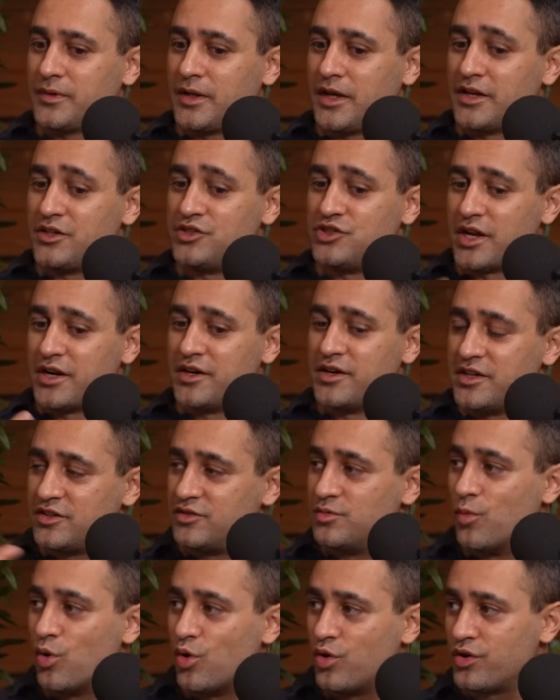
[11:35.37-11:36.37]
it
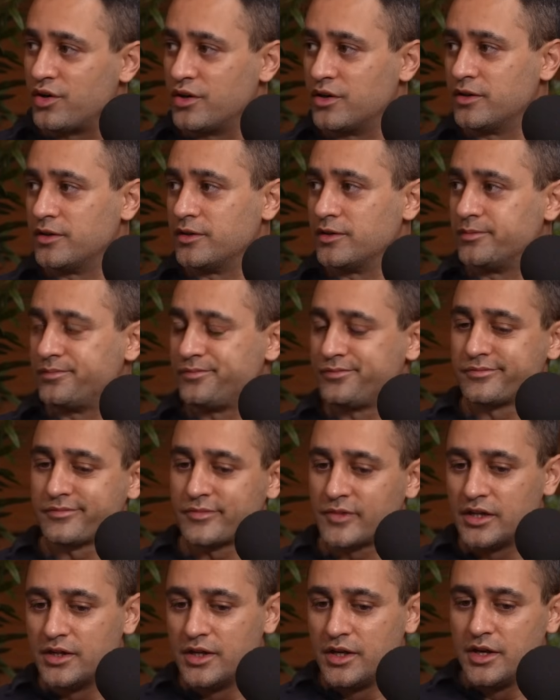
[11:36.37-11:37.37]
generates more
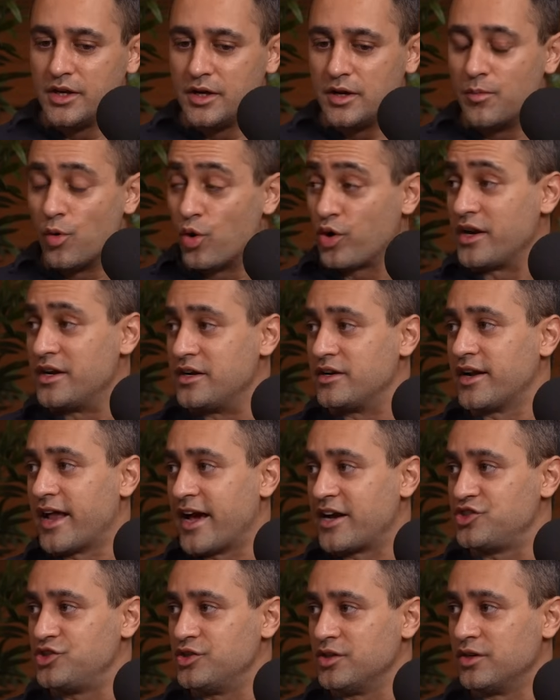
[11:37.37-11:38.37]

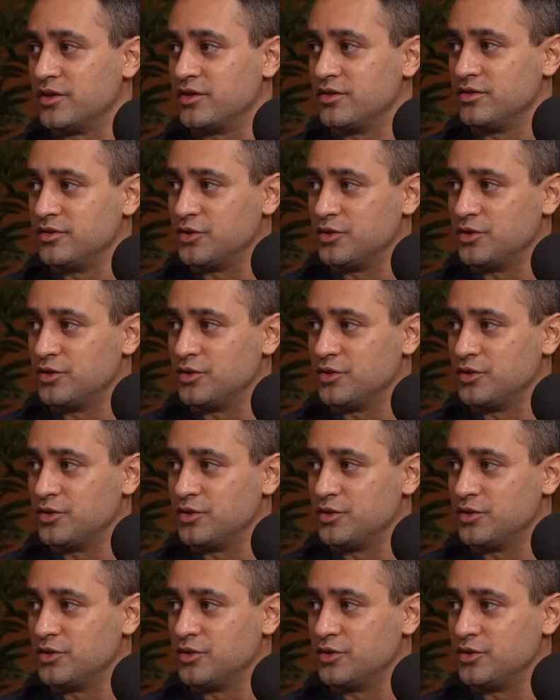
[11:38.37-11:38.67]
interaction.